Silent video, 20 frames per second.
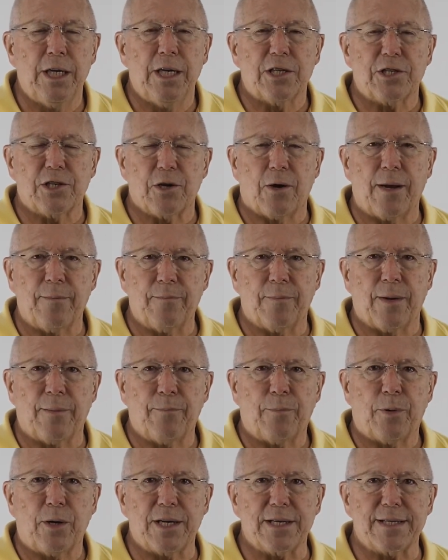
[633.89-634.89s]
So I'm,
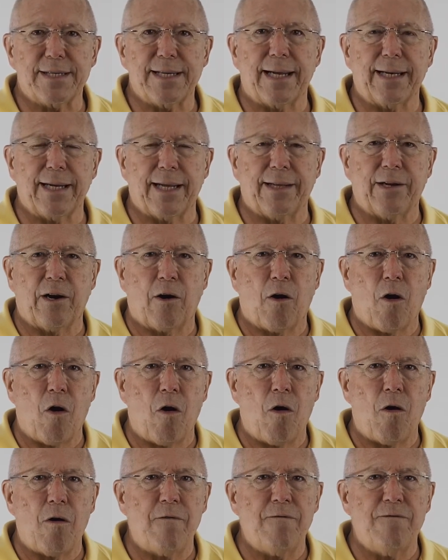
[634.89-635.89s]
I'm pretty set and they're
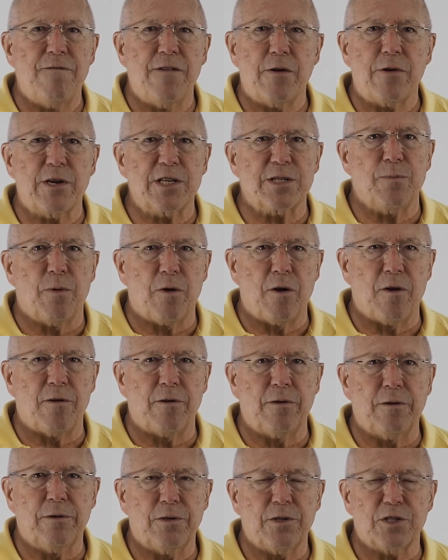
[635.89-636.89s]
all very small,